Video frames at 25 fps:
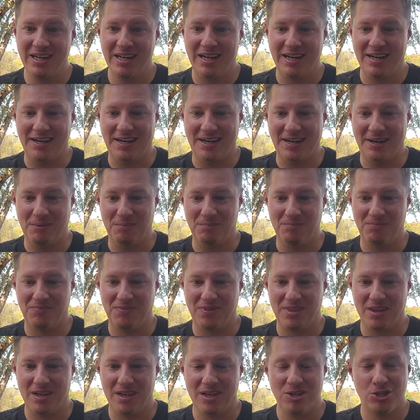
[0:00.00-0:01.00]
um,
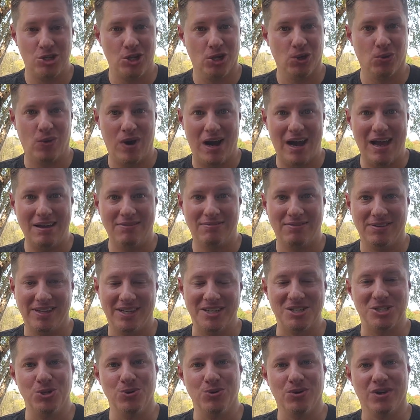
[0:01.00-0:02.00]
to your wife
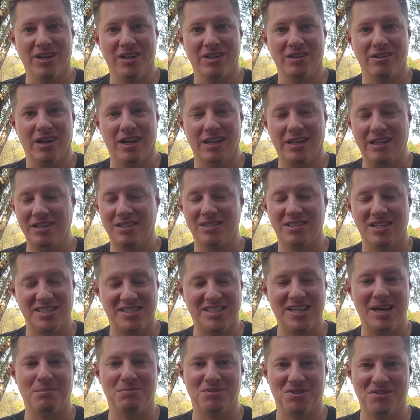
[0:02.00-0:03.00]
unless you can at least
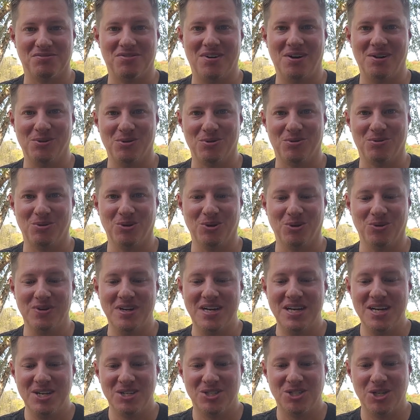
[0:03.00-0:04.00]
attempt to follow through.
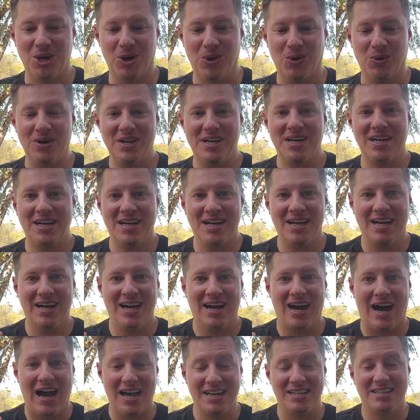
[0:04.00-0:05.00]
So,
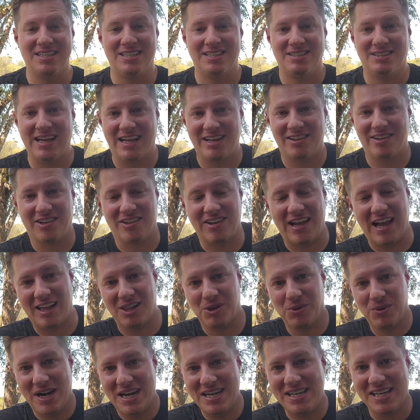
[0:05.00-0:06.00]
I that's
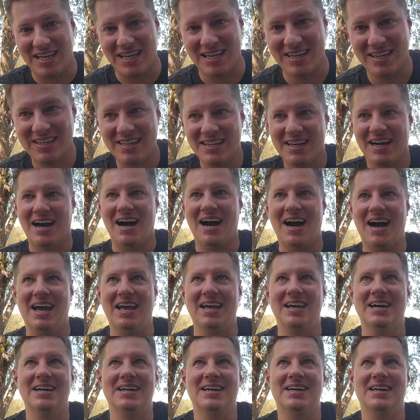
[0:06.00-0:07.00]
exactly what I did.
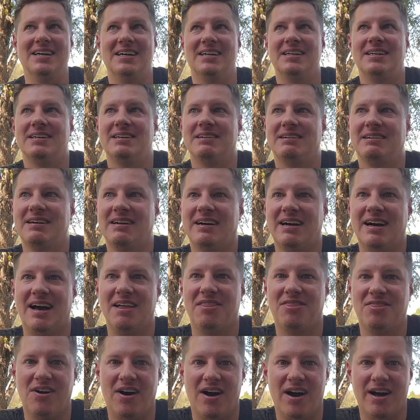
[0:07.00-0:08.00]
I uh, I
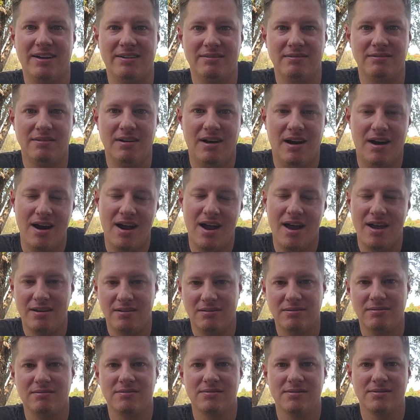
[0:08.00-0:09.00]
thought, all right,
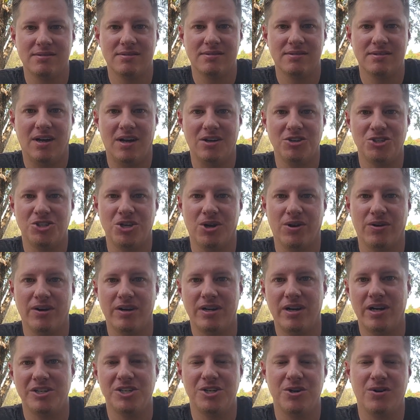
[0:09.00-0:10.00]
I'll show her.
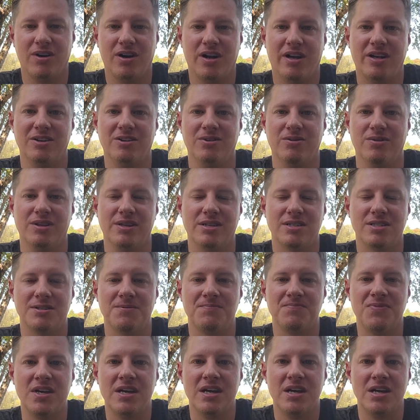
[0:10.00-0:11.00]
I show her I can do this.
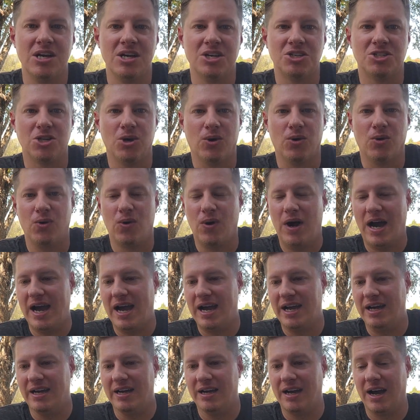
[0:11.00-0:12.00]
So
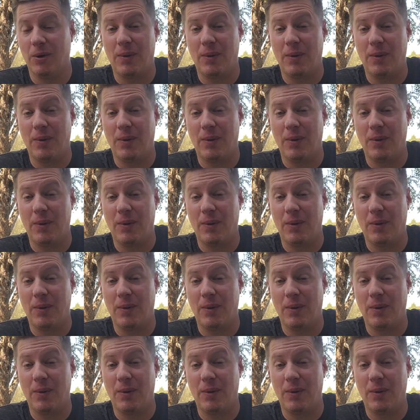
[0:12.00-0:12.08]
I uh, I